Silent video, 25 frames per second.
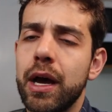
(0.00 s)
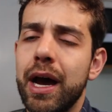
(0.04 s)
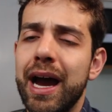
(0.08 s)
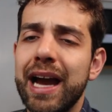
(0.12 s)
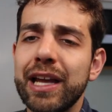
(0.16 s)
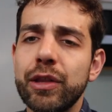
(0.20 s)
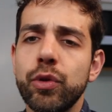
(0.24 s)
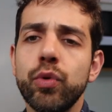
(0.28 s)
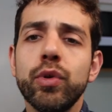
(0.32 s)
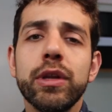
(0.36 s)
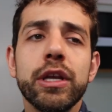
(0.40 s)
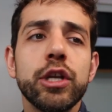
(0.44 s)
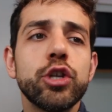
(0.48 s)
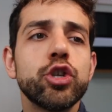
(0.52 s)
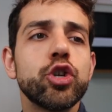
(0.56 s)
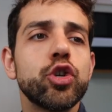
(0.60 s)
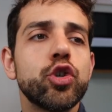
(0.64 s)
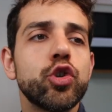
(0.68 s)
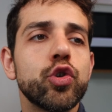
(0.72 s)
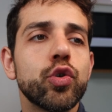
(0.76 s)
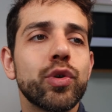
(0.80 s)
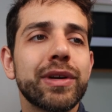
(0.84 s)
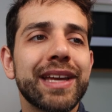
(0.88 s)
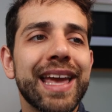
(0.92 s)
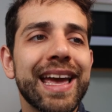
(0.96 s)
I don't need
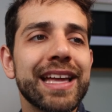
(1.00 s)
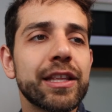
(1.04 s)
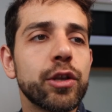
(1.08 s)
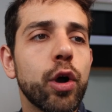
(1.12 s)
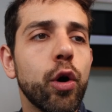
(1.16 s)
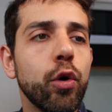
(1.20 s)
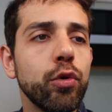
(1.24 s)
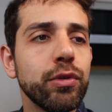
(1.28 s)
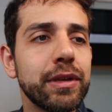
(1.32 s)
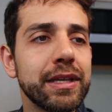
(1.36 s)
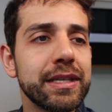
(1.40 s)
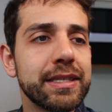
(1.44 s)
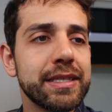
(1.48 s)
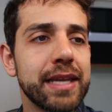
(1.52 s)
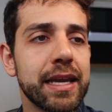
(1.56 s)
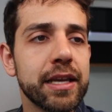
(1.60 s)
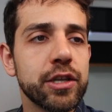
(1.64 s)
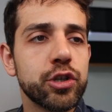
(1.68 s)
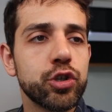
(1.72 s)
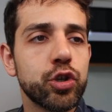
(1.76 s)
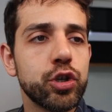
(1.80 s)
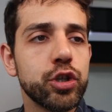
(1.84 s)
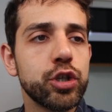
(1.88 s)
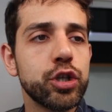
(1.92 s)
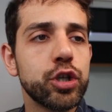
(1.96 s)
to get all the
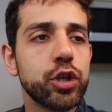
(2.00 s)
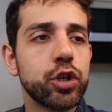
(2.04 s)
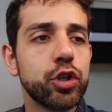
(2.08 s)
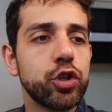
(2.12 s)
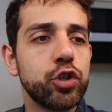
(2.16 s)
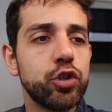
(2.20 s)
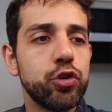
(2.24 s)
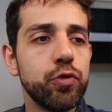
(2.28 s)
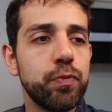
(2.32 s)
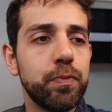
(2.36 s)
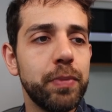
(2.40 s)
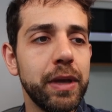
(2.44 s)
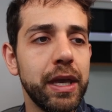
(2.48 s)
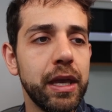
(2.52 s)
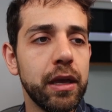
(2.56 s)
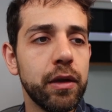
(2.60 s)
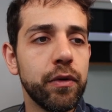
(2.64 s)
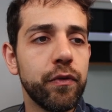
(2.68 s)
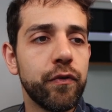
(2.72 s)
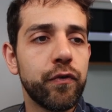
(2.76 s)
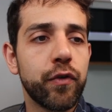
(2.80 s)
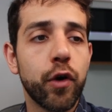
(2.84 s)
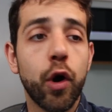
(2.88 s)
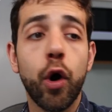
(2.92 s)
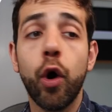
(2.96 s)
sensors to be
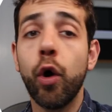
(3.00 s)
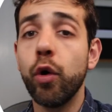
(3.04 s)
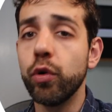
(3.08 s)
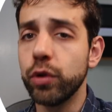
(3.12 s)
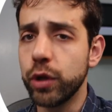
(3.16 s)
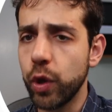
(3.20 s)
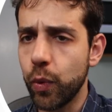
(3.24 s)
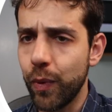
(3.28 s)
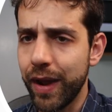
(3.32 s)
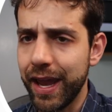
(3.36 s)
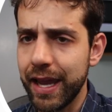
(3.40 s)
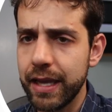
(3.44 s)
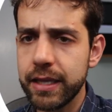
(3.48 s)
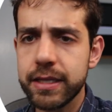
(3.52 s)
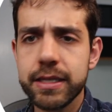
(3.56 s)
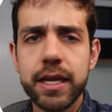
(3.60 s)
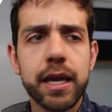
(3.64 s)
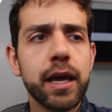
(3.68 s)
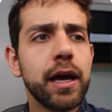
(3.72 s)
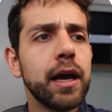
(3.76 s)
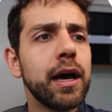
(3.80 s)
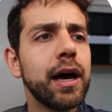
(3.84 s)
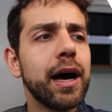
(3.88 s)
for all the ways.